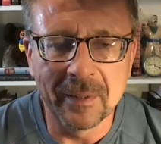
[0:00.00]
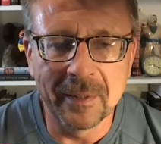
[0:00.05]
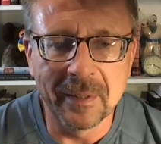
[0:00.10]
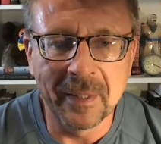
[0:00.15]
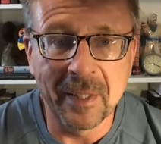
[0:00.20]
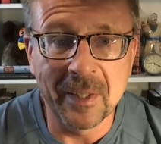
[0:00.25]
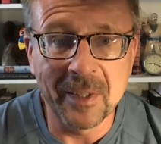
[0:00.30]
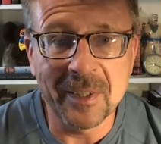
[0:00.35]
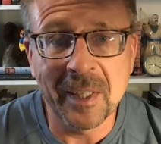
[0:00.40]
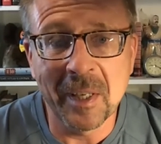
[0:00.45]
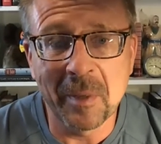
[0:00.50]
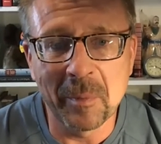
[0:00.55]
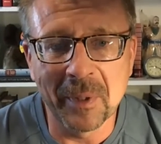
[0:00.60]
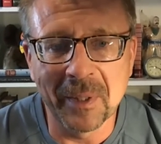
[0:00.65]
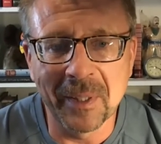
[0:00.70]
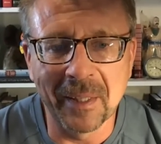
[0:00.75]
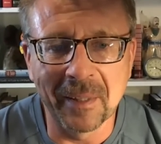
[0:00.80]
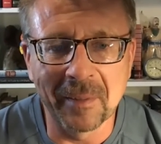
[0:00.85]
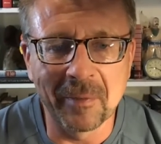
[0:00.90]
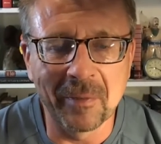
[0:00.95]
He sent me
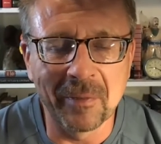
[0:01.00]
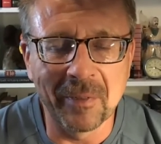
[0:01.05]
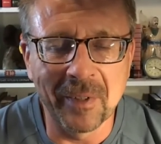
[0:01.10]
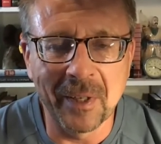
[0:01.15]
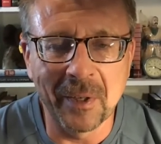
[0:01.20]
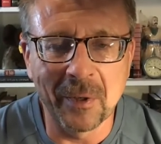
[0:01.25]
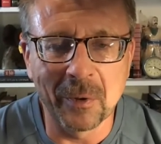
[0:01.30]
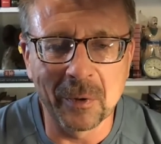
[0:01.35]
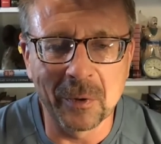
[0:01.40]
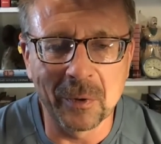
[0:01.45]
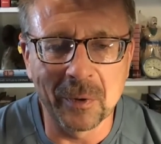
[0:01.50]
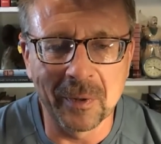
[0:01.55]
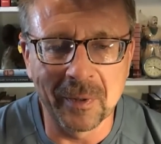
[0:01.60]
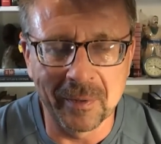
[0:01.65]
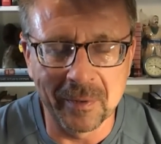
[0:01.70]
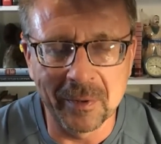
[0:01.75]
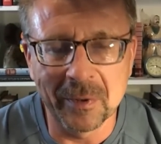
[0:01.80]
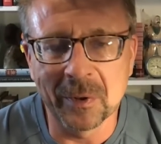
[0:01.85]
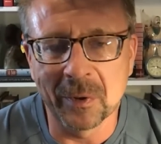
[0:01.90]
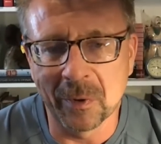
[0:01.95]
that video.
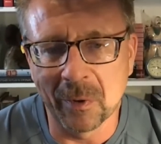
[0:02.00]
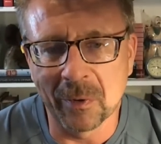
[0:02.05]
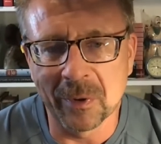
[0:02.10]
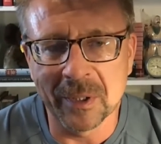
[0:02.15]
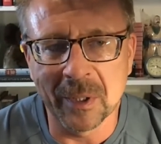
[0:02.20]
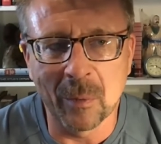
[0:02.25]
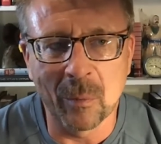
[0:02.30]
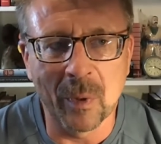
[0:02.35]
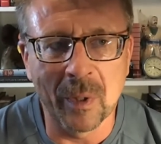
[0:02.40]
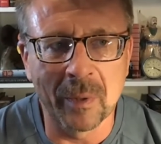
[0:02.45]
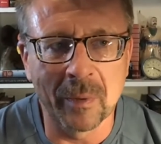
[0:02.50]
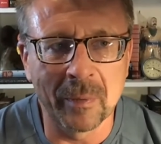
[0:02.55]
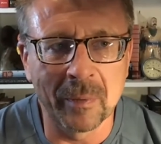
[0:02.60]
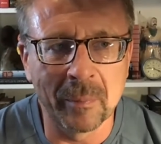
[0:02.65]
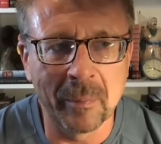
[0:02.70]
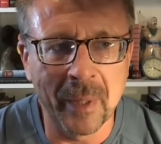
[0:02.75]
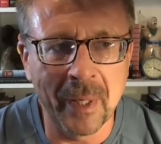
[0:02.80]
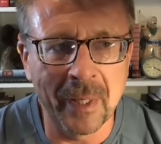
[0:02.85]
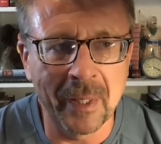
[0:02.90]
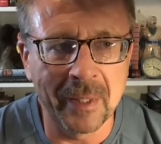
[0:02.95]
So someone
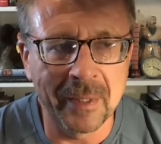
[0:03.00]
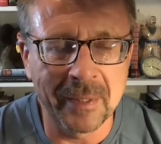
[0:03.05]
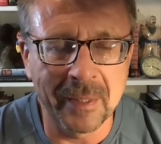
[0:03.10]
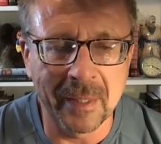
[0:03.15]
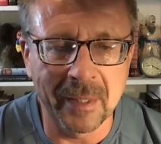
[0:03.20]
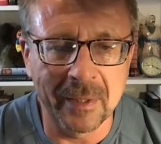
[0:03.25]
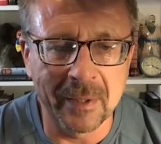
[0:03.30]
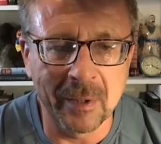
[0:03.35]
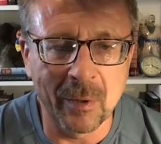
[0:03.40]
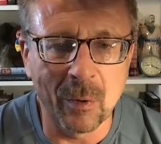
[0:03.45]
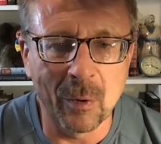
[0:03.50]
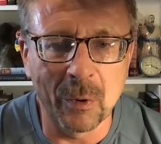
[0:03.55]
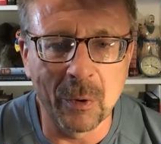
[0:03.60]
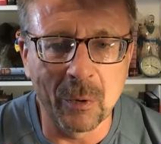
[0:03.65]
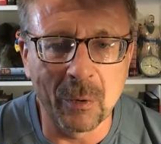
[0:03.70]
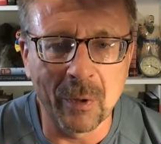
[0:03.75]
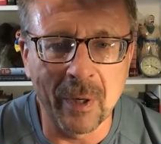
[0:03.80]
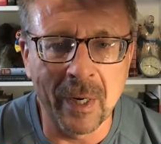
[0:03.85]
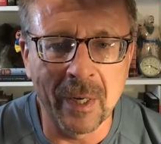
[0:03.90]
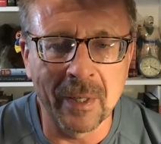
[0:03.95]
made it. Said whole
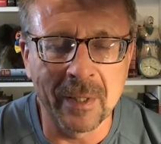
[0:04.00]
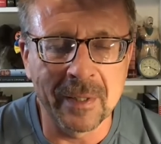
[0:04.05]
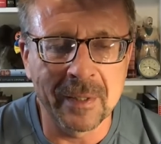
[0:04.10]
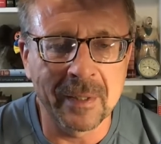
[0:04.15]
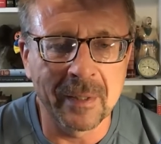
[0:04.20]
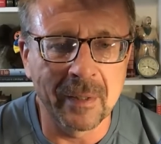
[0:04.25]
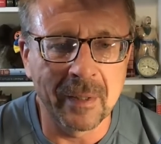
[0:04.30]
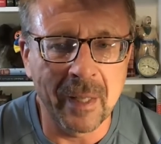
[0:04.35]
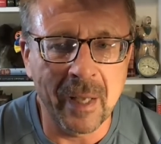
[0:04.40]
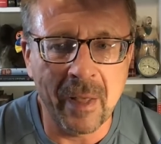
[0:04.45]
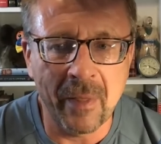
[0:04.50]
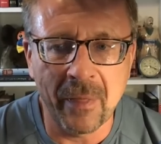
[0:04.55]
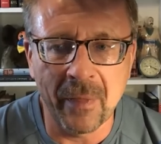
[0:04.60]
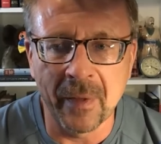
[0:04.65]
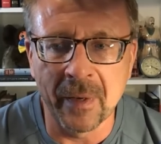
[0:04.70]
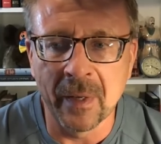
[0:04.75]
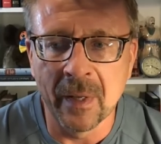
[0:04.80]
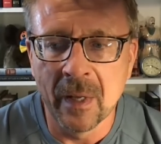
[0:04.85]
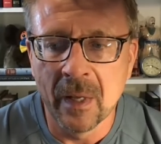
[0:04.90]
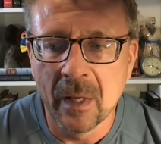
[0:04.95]
Ukraine is
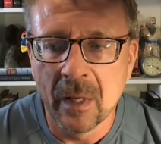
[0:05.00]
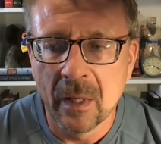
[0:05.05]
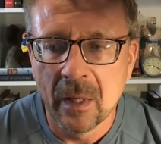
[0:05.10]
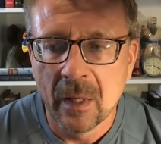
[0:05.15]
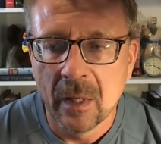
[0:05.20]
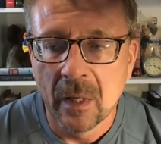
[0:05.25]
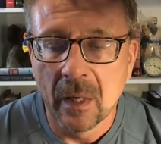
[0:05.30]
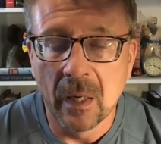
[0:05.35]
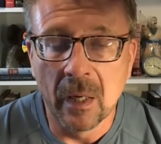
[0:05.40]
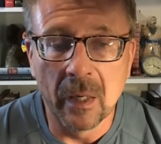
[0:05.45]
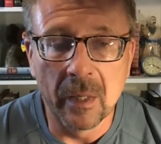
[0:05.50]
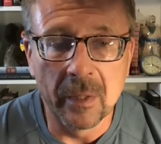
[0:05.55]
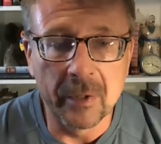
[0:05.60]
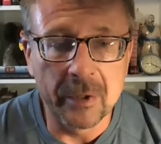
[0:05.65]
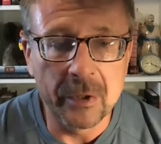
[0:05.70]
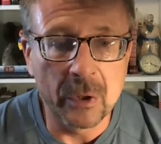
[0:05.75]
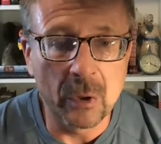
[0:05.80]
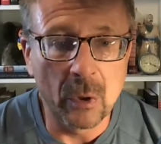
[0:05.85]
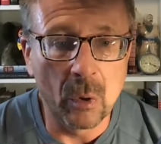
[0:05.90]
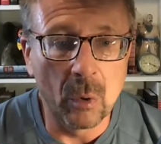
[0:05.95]
laughing.
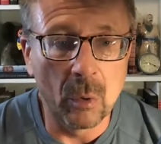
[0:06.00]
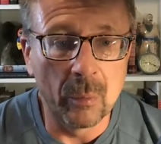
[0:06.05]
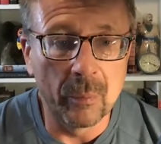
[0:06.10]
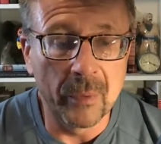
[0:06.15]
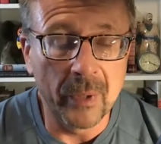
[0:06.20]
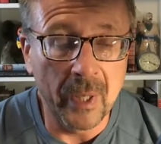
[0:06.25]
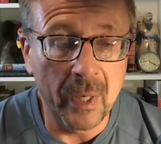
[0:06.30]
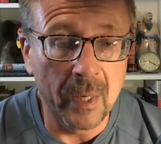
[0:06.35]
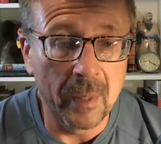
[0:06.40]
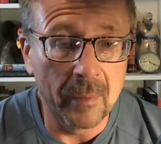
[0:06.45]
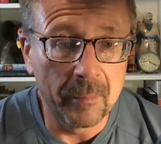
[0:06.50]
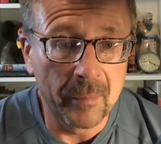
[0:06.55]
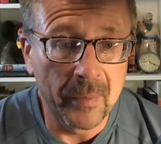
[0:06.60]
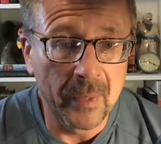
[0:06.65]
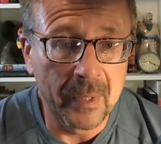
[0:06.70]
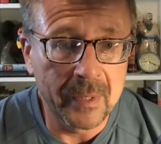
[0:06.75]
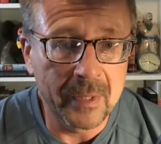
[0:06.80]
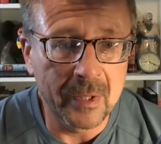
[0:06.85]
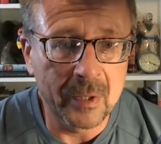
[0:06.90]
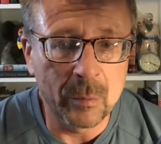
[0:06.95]
So yeah,
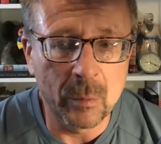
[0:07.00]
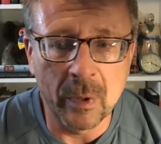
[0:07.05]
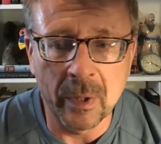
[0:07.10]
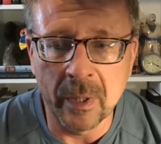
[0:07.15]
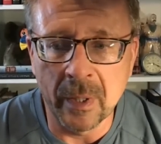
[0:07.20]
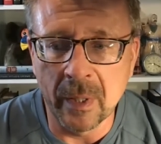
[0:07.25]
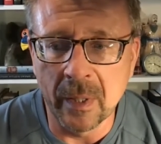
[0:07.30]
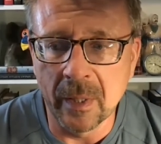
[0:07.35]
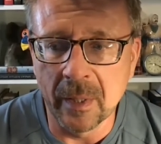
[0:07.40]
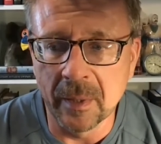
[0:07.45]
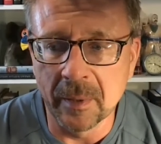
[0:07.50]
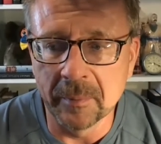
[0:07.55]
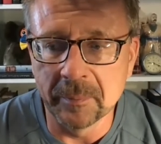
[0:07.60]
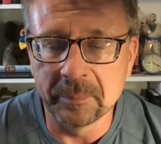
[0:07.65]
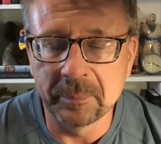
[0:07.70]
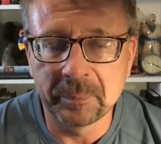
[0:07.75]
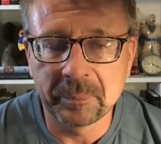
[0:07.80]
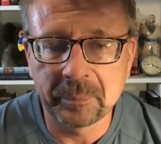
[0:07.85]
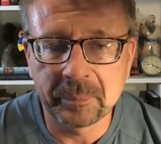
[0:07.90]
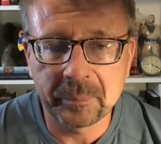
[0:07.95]
this is what.
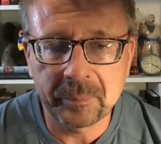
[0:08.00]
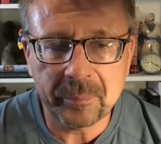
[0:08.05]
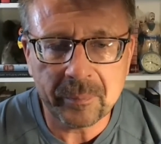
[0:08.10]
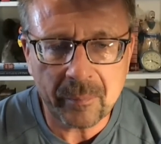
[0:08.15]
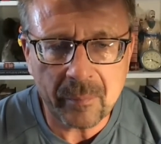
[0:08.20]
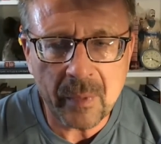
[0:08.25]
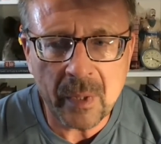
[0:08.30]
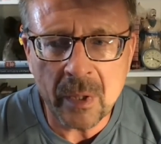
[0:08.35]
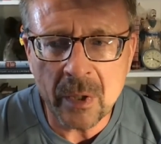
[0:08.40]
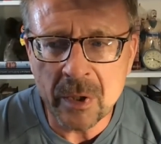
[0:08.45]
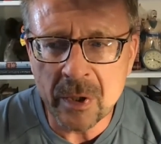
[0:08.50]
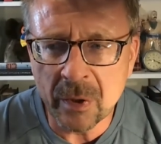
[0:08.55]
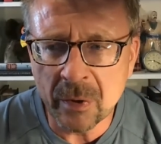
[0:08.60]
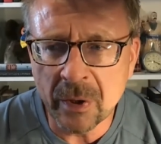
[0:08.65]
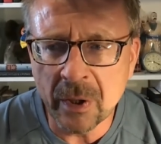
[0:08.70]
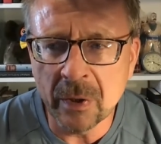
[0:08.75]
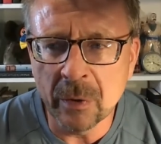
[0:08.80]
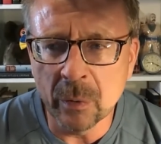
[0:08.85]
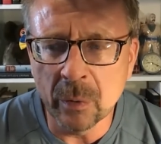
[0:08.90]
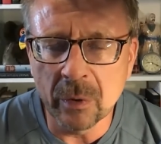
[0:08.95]
So
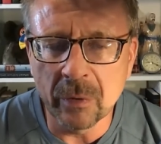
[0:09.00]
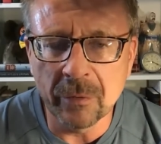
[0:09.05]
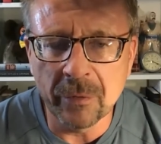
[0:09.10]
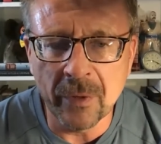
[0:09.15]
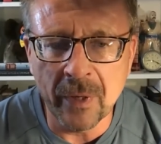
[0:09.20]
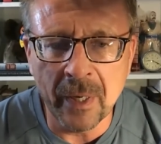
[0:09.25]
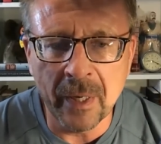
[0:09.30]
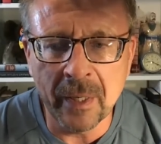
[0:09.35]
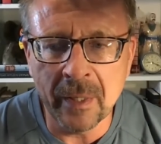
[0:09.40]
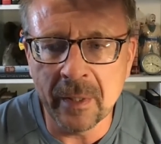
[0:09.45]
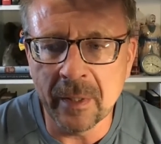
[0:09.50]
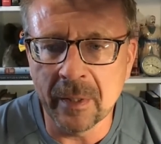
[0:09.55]
they're doing fine.